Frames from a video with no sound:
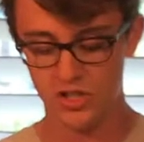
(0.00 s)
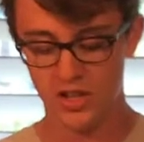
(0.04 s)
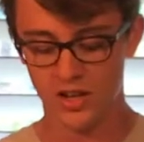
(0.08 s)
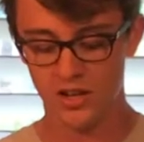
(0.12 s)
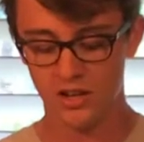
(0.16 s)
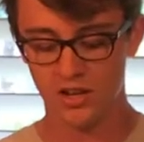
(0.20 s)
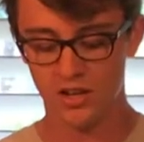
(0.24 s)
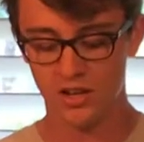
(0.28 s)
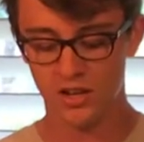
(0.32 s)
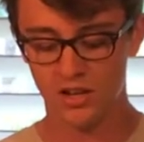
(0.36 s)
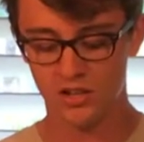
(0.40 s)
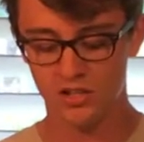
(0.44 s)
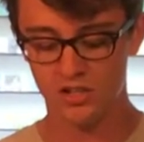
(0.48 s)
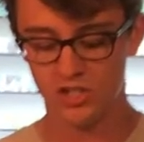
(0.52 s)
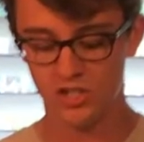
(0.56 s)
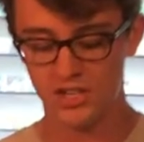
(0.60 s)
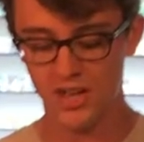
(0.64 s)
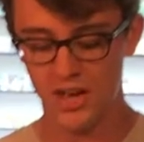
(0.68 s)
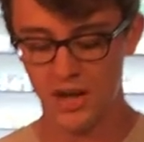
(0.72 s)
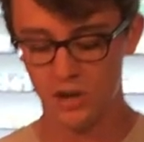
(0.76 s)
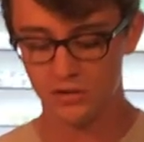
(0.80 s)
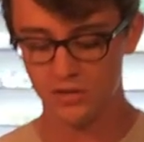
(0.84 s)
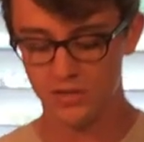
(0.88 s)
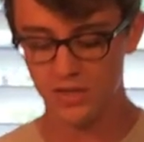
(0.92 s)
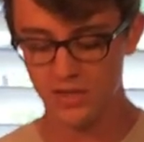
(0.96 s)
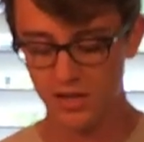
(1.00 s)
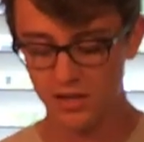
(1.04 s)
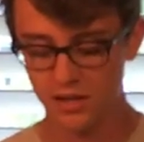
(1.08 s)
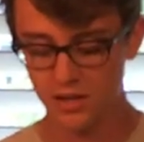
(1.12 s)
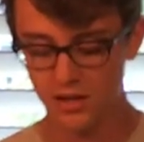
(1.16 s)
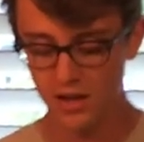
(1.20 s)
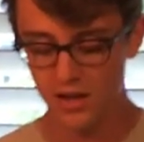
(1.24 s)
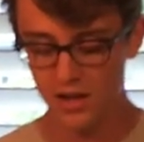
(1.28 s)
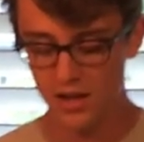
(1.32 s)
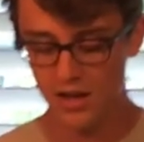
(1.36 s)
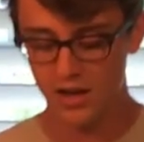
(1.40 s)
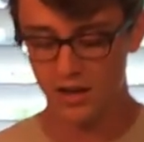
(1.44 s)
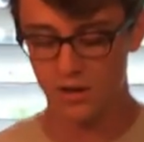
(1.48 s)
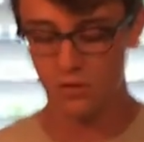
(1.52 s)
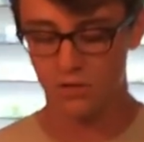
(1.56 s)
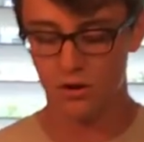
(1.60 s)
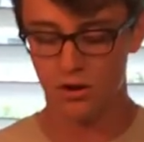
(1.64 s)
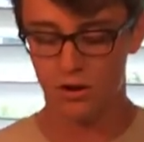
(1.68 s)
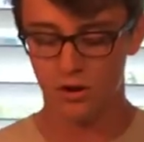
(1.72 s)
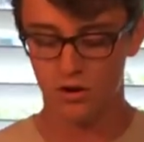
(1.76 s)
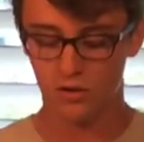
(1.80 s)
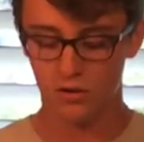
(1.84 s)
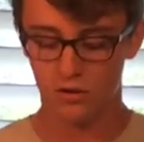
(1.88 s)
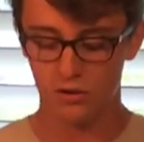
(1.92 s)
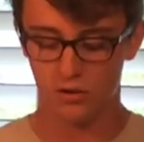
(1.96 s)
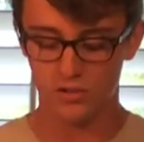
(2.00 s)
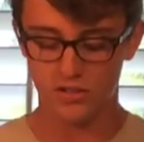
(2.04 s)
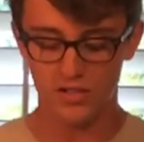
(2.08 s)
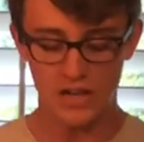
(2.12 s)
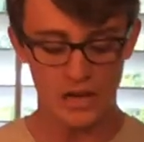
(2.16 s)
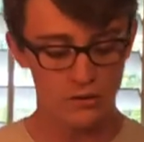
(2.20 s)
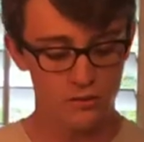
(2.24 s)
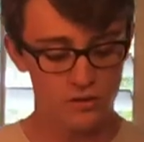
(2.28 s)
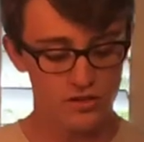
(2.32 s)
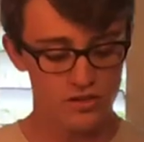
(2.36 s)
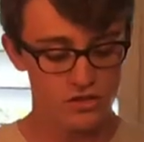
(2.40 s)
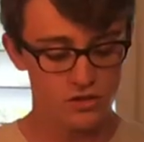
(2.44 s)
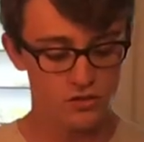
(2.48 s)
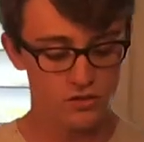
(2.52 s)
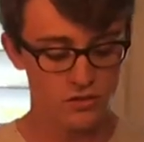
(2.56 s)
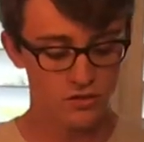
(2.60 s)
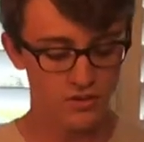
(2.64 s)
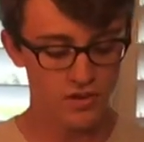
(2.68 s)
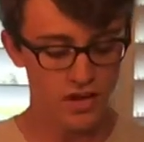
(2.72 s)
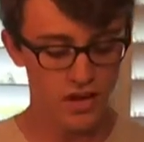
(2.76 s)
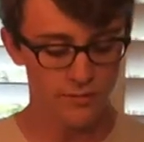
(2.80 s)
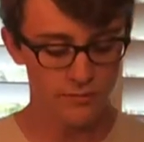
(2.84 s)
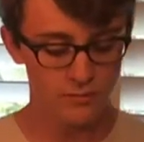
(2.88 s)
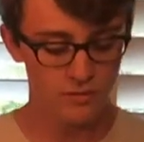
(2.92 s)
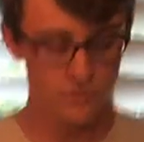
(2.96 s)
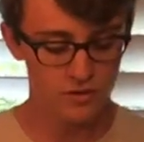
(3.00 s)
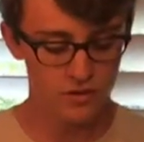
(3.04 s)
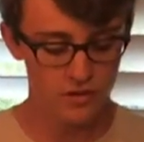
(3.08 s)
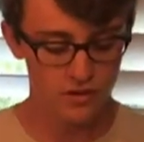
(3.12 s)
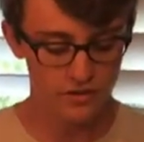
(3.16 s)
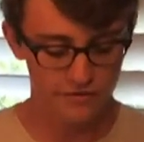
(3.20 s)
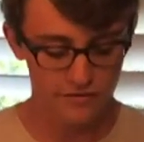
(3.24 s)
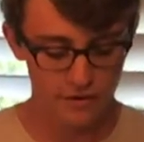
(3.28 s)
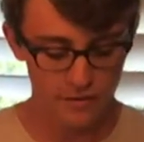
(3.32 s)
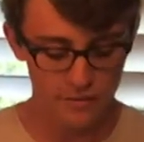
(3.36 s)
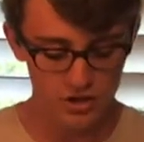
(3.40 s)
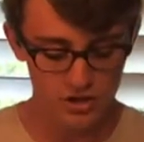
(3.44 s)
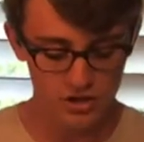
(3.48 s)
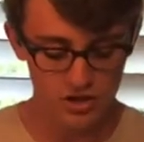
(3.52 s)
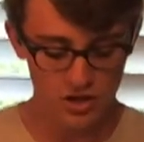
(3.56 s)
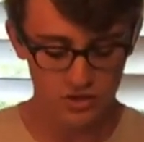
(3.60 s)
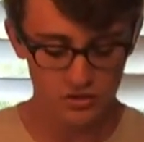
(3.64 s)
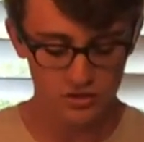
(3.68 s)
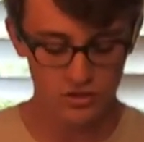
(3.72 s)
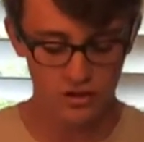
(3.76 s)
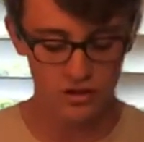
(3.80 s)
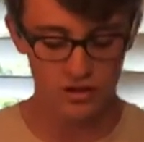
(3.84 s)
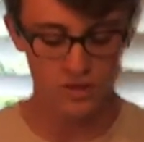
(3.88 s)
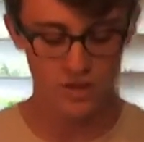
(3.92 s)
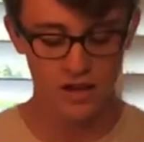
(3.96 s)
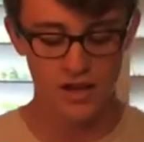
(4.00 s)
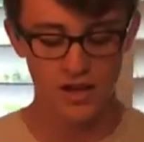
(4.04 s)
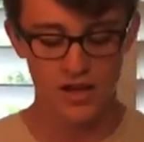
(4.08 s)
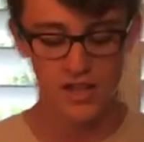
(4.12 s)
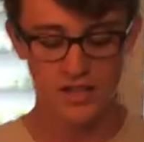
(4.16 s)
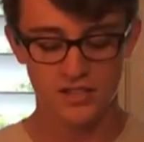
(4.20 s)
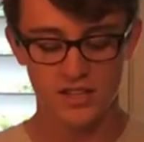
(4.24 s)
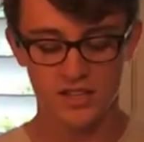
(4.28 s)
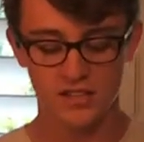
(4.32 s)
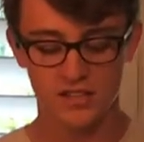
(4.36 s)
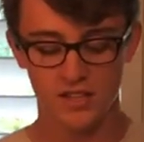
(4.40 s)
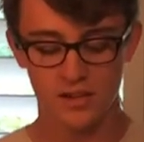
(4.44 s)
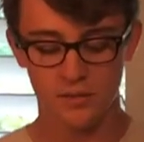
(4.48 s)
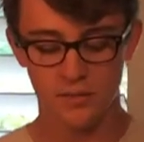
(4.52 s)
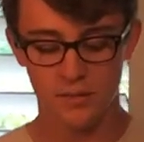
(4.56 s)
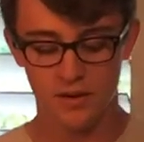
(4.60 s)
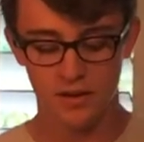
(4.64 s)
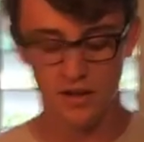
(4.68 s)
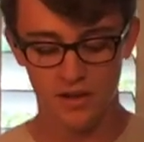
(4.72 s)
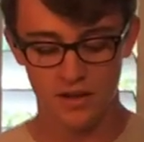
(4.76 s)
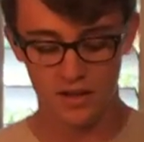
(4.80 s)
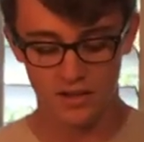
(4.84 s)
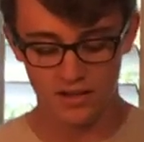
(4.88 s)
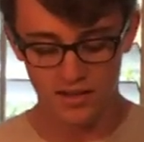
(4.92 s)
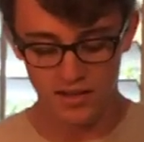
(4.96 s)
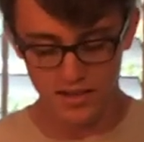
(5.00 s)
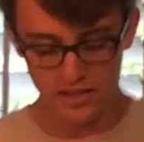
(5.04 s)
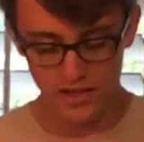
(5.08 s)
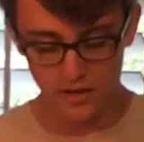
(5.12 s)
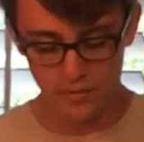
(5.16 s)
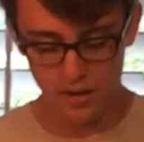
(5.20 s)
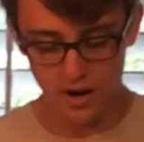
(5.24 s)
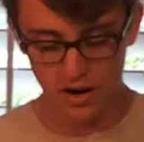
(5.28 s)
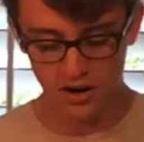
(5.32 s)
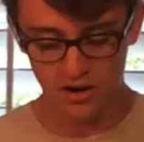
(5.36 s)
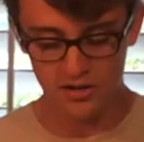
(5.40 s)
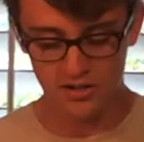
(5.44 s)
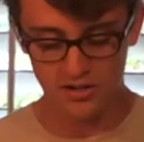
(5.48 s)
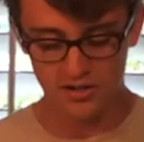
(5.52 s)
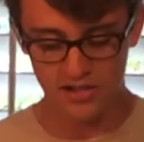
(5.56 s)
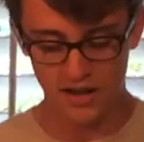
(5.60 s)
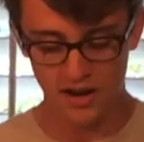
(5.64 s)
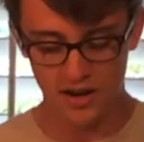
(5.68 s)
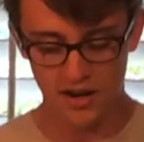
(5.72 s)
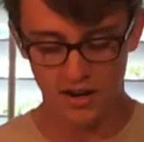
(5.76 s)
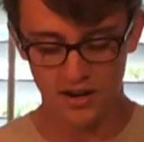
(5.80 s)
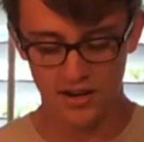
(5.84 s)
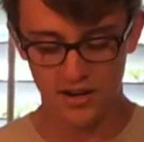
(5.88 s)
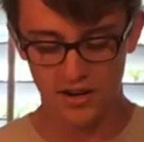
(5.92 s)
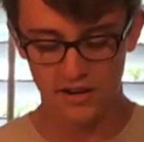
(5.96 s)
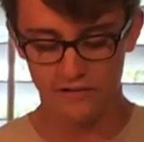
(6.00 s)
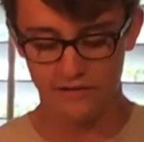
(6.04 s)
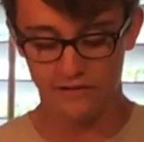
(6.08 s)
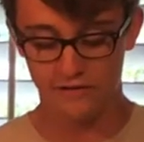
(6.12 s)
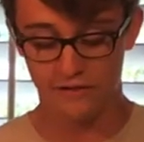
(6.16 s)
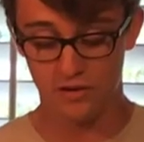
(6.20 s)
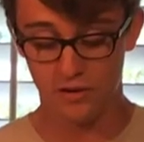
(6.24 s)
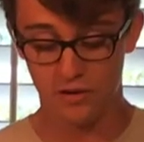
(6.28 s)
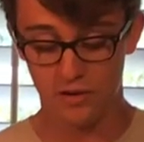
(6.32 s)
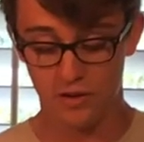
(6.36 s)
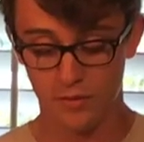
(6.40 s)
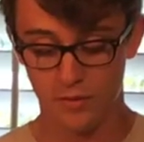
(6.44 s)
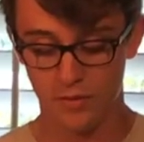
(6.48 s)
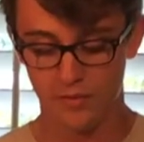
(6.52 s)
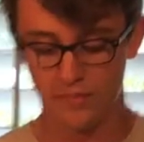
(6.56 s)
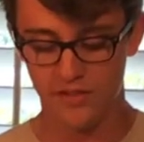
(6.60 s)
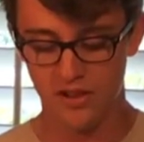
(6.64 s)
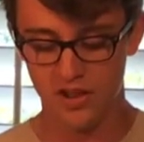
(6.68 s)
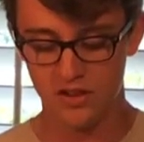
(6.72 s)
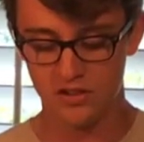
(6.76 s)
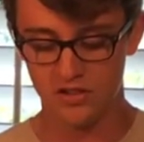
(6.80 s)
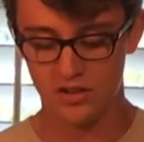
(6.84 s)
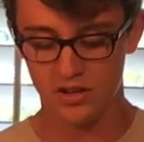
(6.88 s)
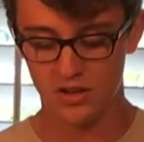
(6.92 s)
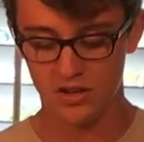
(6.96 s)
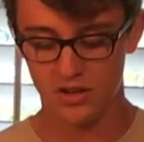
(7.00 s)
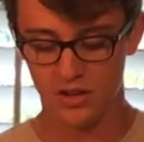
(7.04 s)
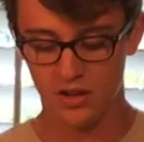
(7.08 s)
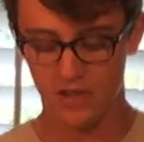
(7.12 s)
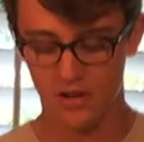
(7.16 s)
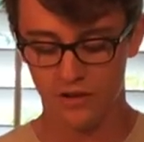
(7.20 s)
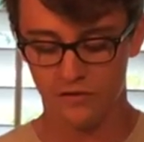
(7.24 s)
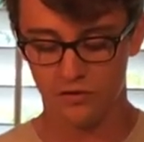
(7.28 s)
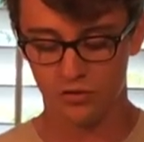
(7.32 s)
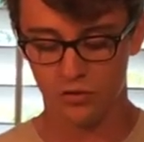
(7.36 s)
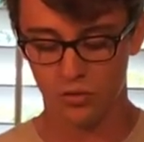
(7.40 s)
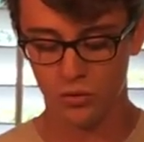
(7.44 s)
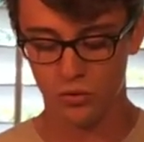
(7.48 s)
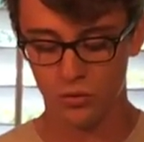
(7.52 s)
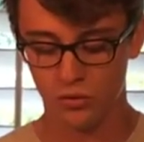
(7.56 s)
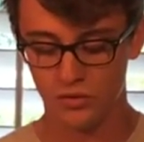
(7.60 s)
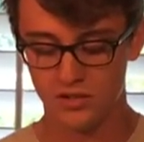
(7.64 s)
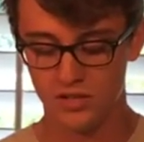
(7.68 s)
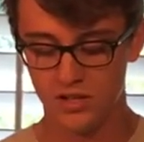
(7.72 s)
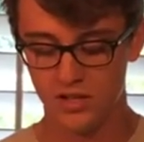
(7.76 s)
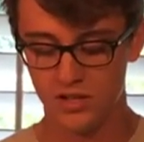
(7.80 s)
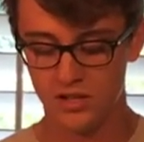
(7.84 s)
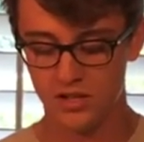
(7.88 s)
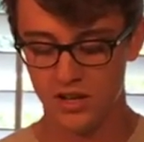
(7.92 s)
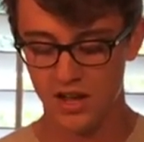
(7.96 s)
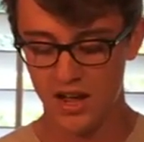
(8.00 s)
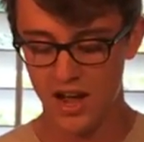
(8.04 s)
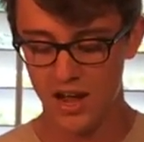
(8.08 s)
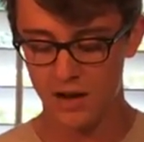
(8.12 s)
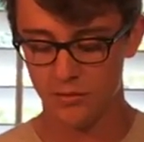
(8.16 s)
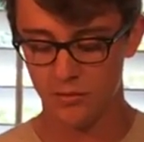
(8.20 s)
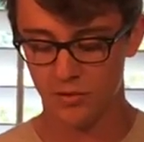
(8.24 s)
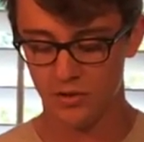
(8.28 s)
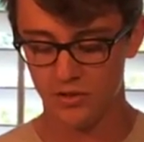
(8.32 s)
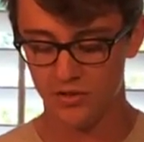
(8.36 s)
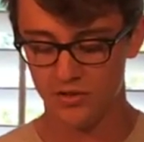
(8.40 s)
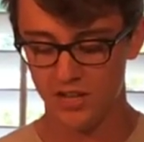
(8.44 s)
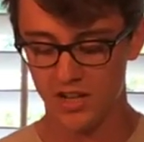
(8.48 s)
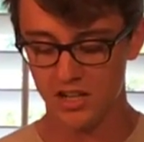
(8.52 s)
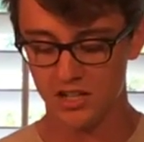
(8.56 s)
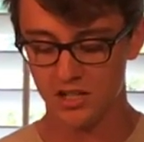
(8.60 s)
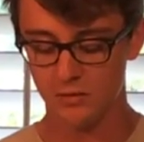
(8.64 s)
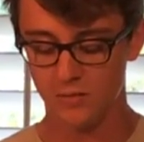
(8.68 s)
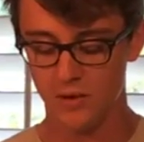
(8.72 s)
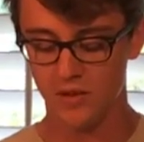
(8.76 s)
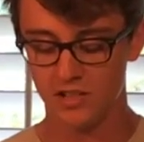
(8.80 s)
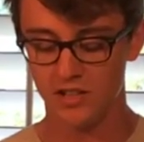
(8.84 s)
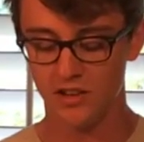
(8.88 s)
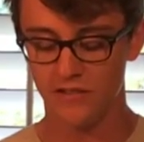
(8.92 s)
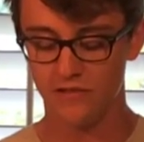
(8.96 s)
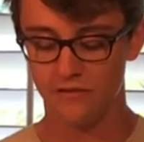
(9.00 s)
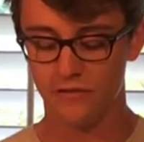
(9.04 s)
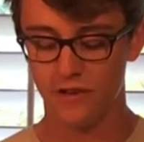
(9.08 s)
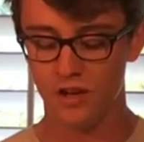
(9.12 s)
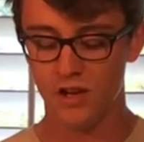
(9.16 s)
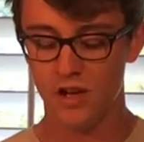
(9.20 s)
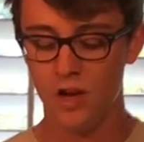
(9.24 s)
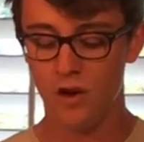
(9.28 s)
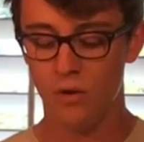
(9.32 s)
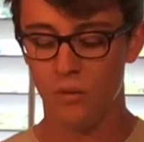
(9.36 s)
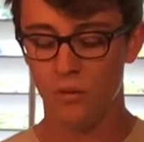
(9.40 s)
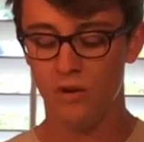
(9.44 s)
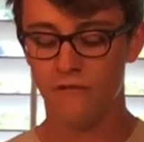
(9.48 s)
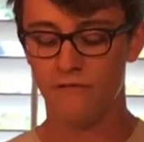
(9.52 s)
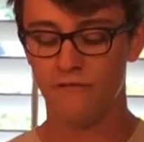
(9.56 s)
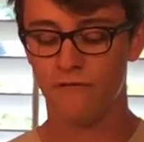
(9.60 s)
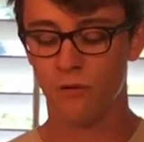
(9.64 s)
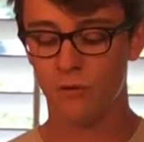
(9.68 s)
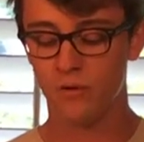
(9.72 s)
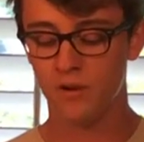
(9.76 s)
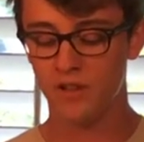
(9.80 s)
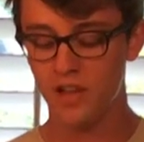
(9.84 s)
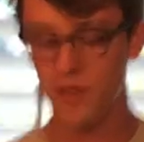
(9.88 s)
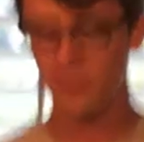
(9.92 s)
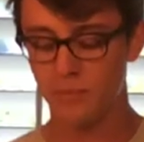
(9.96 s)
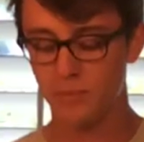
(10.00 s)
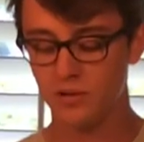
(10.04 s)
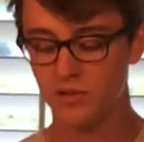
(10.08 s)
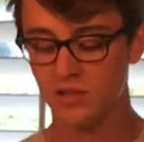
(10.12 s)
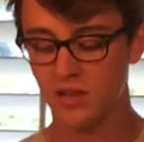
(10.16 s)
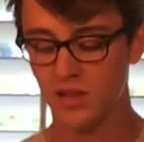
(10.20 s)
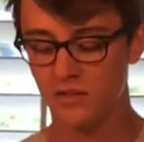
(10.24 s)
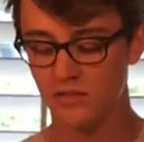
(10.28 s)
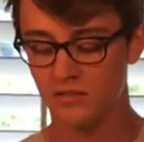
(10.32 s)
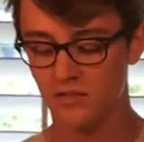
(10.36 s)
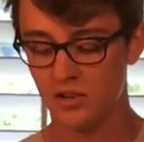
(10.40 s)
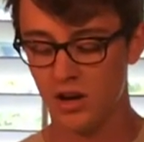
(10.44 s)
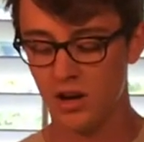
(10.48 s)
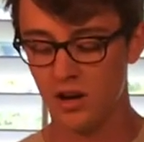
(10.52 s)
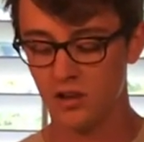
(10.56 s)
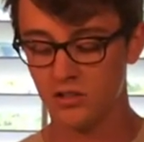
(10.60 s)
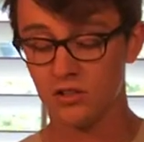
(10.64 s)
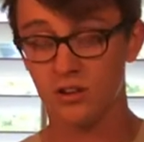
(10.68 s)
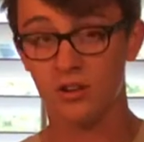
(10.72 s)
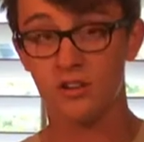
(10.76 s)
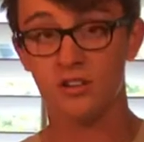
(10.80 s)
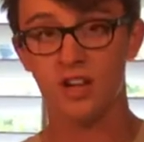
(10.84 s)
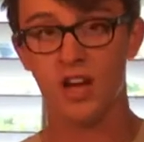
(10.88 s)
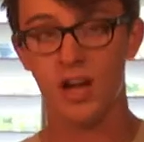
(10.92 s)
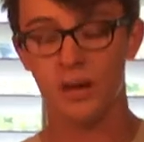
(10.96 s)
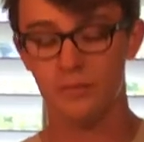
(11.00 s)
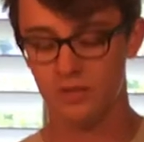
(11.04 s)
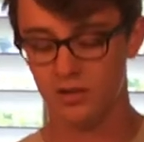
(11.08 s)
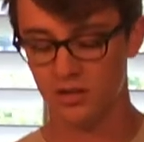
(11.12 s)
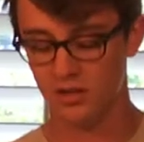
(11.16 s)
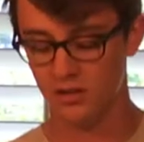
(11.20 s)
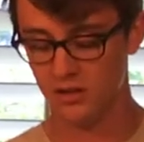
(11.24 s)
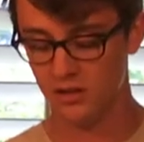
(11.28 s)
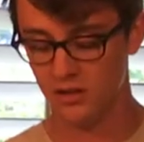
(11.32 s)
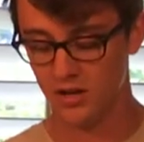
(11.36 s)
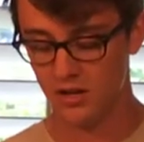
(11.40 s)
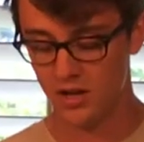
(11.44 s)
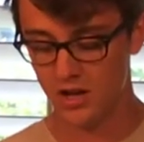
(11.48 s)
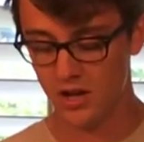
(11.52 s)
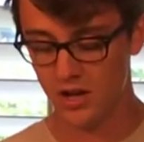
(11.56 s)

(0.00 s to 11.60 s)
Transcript: Jenica Jatowski, in her article 10 Reasons to Adopt from a Shelter, says the, that the American Society for the Prevention of Cruelty to Animals estimates that while 48% of dogs are adopted,